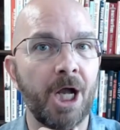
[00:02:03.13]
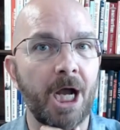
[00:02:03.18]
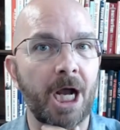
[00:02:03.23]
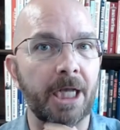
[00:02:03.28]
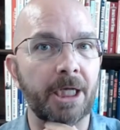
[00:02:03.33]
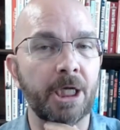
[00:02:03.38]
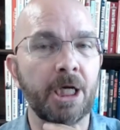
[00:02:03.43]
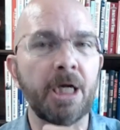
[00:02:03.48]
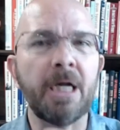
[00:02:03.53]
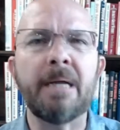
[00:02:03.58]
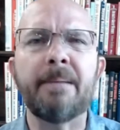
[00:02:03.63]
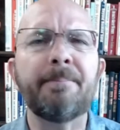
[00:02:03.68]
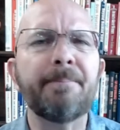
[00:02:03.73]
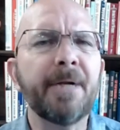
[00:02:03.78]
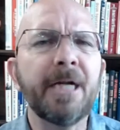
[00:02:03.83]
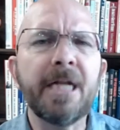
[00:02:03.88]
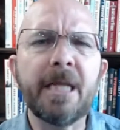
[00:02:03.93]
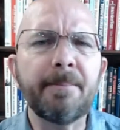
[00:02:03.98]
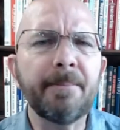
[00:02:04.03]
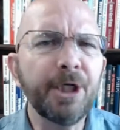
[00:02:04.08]
I know,
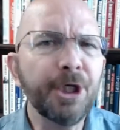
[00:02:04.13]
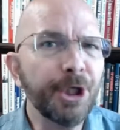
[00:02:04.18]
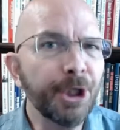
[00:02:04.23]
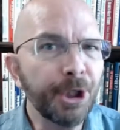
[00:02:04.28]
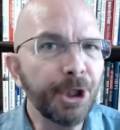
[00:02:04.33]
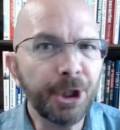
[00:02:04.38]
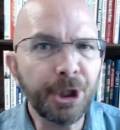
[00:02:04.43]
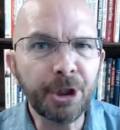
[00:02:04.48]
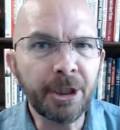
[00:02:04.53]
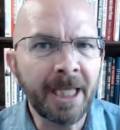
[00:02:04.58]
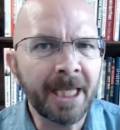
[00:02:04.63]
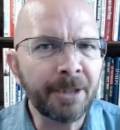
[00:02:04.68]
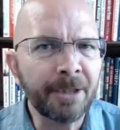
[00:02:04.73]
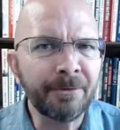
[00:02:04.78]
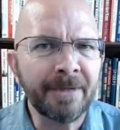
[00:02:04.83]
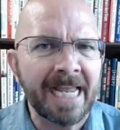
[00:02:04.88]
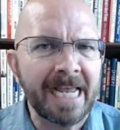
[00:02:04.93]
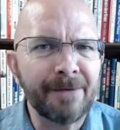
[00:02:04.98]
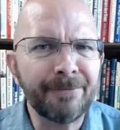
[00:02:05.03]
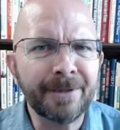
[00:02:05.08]
but I'm a girl, I
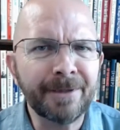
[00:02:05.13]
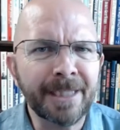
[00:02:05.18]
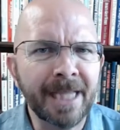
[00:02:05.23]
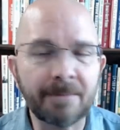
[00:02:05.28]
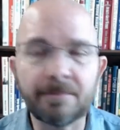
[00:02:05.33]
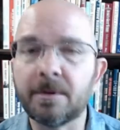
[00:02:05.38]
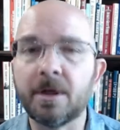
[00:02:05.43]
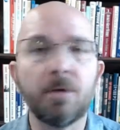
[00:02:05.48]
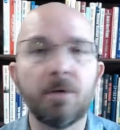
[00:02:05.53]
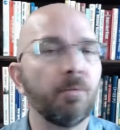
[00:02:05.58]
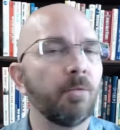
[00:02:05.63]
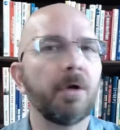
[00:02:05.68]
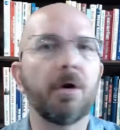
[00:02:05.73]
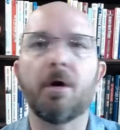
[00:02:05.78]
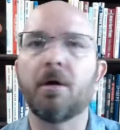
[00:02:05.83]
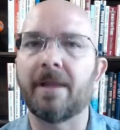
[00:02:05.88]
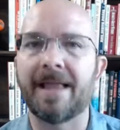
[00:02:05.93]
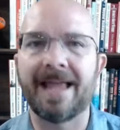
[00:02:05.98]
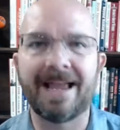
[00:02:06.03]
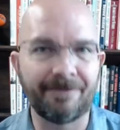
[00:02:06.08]
don't have it. We
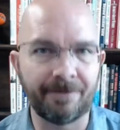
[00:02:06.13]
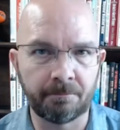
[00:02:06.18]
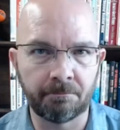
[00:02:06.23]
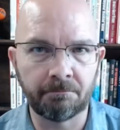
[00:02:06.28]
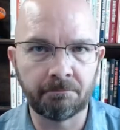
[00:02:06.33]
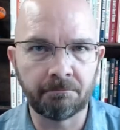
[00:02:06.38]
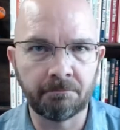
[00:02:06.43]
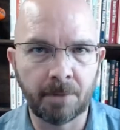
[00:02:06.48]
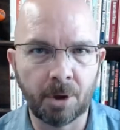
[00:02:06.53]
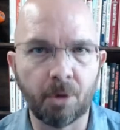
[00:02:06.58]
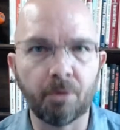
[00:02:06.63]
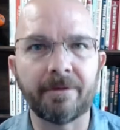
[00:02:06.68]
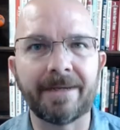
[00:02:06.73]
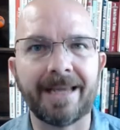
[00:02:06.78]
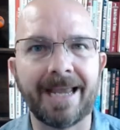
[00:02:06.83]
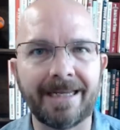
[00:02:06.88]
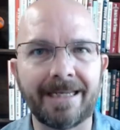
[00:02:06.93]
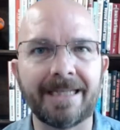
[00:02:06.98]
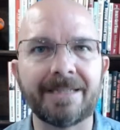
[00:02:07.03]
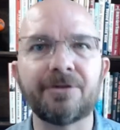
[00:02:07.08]
all have them,
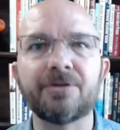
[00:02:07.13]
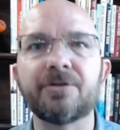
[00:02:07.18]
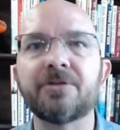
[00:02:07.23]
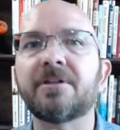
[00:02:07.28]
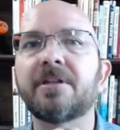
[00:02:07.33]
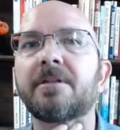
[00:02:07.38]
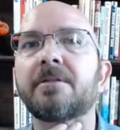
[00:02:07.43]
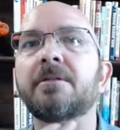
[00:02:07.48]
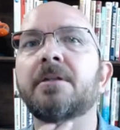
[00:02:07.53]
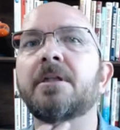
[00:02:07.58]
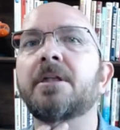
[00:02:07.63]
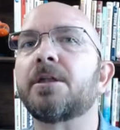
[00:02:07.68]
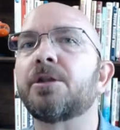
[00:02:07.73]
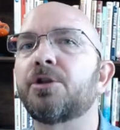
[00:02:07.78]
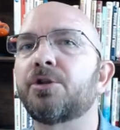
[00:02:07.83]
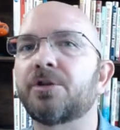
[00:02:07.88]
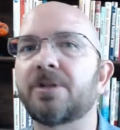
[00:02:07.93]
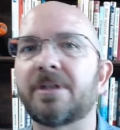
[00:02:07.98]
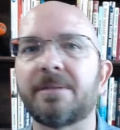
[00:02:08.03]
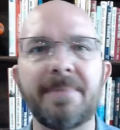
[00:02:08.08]
okay? It's just that
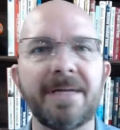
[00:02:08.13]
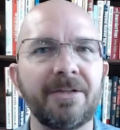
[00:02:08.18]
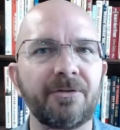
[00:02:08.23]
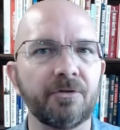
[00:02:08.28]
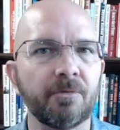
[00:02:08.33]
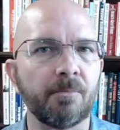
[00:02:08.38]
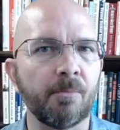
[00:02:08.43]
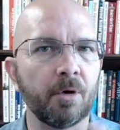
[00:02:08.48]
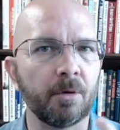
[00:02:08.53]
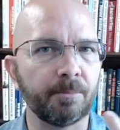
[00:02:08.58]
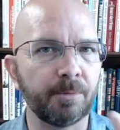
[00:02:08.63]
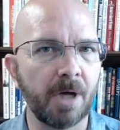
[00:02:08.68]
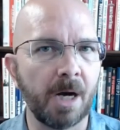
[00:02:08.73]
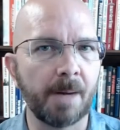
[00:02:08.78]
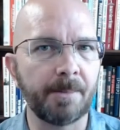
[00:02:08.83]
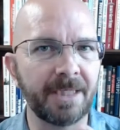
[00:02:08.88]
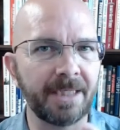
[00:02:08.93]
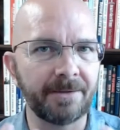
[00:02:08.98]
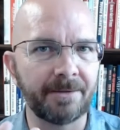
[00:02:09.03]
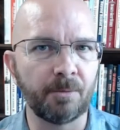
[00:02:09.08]
usually men's are more
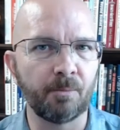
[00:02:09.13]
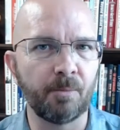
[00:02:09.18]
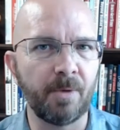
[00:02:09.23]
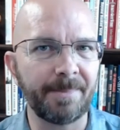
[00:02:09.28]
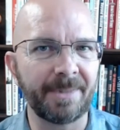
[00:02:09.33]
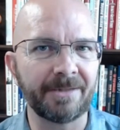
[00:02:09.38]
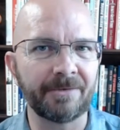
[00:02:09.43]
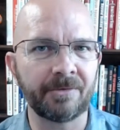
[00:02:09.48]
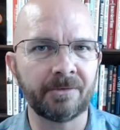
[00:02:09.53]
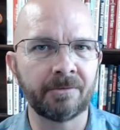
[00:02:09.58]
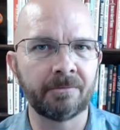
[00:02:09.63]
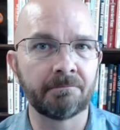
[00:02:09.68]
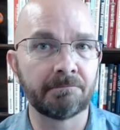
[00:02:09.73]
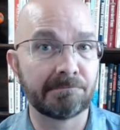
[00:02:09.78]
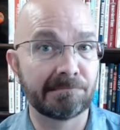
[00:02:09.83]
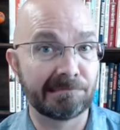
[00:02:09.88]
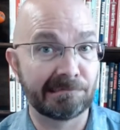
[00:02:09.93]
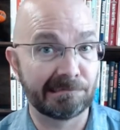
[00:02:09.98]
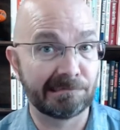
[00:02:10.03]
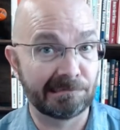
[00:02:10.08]
prominent than women's.
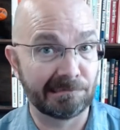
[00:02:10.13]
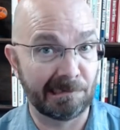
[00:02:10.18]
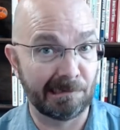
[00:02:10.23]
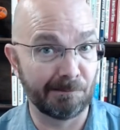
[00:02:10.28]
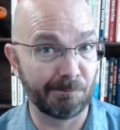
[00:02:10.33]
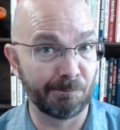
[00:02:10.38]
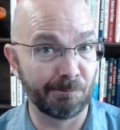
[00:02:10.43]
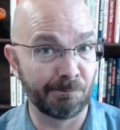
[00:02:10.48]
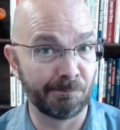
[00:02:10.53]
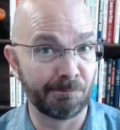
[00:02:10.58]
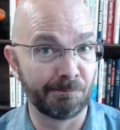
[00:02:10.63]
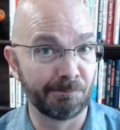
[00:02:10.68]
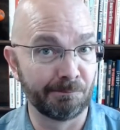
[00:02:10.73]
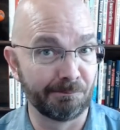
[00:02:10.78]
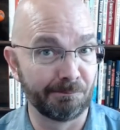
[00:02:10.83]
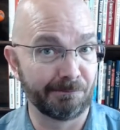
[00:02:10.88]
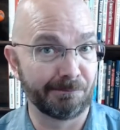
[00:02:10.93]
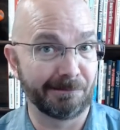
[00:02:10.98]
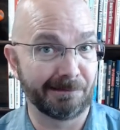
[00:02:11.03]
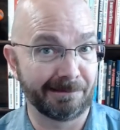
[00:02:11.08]
Some,
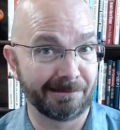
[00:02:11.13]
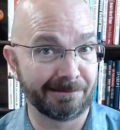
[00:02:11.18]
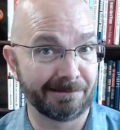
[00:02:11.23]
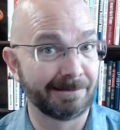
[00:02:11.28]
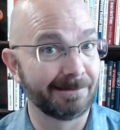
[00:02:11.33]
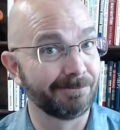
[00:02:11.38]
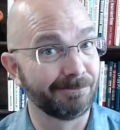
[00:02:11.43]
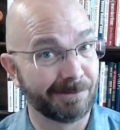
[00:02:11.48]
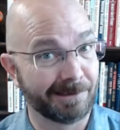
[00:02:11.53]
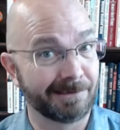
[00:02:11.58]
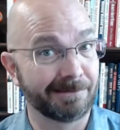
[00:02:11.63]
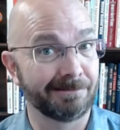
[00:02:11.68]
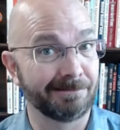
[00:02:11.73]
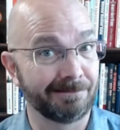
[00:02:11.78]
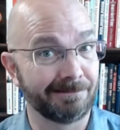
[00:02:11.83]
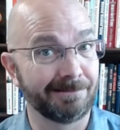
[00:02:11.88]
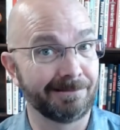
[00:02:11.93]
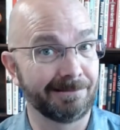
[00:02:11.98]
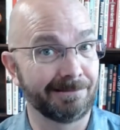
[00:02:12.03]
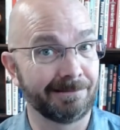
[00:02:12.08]
well,
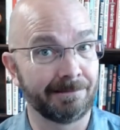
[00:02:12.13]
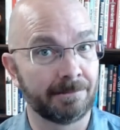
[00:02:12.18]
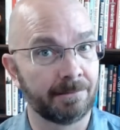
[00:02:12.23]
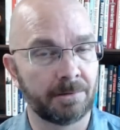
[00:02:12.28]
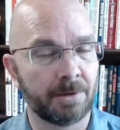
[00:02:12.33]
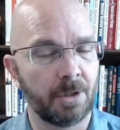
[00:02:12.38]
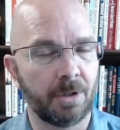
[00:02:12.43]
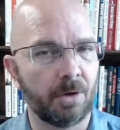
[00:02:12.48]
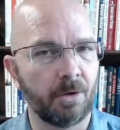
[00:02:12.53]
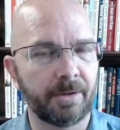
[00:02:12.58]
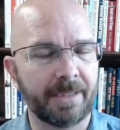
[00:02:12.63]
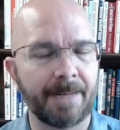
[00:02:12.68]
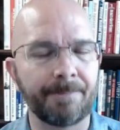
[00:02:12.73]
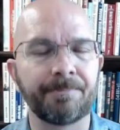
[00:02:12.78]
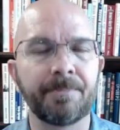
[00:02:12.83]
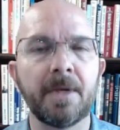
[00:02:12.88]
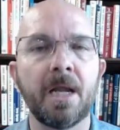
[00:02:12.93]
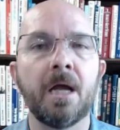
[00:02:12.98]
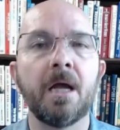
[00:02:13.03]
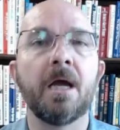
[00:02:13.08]
okay.
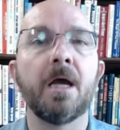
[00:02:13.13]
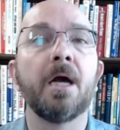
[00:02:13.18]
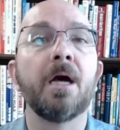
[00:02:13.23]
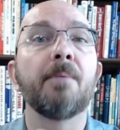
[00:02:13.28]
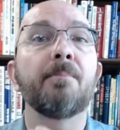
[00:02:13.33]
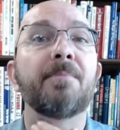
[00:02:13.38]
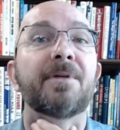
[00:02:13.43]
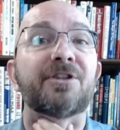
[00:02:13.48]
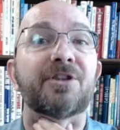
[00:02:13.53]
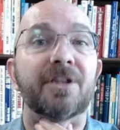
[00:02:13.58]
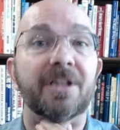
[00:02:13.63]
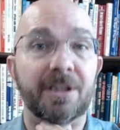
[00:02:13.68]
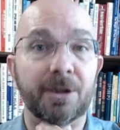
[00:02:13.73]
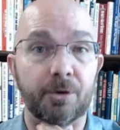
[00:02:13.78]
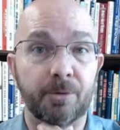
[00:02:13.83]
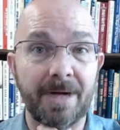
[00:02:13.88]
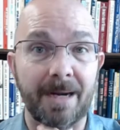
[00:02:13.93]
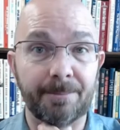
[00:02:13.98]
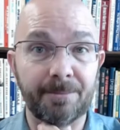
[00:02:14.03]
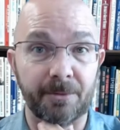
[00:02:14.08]
But you're going to
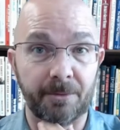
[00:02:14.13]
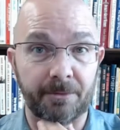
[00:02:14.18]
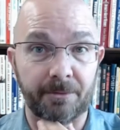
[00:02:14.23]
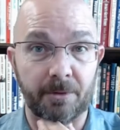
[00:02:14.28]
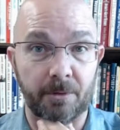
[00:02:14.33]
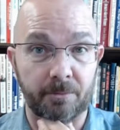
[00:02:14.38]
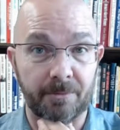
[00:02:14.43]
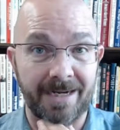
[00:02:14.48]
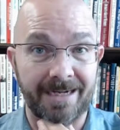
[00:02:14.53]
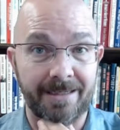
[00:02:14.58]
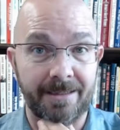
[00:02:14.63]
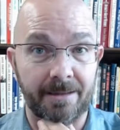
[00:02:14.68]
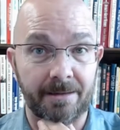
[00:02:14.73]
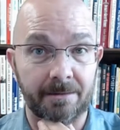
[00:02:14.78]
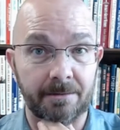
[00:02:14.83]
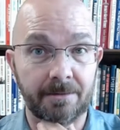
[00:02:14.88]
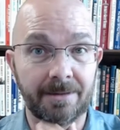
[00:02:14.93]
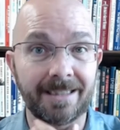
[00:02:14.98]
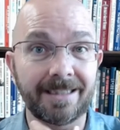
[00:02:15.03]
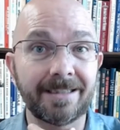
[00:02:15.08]
grab your throat right here,
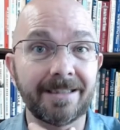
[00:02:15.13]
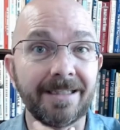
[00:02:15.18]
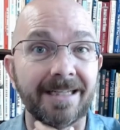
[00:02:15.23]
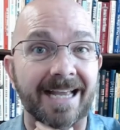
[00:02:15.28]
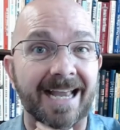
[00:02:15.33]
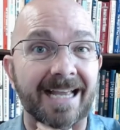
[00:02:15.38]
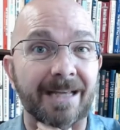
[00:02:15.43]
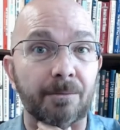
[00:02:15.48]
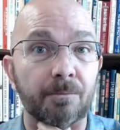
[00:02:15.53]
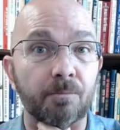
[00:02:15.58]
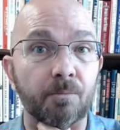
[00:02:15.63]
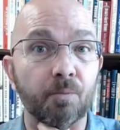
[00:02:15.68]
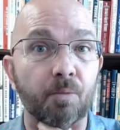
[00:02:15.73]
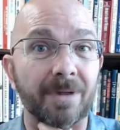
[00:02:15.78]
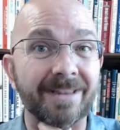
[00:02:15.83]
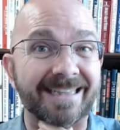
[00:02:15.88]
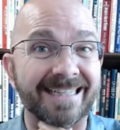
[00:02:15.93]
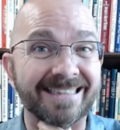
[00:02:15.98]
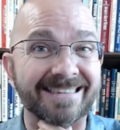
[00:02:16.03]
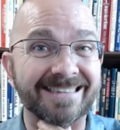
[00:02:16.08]
right? And
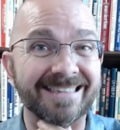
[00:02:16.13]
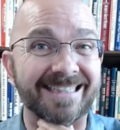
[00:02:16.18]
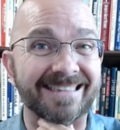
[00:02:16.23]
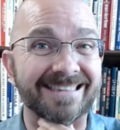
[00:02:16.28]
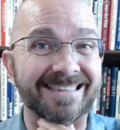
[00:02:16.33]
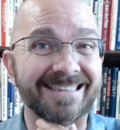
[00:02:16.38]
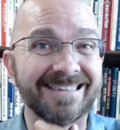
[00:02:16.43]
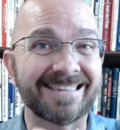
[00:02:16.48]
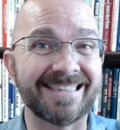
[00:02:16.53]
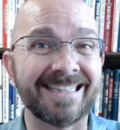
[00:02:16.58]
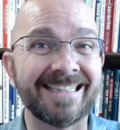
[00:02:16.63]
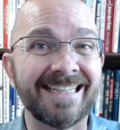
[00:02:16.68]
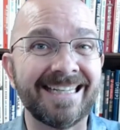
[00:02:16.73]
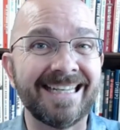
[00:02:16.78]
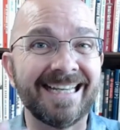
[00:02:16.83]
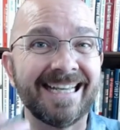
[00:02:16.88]
what that does is it,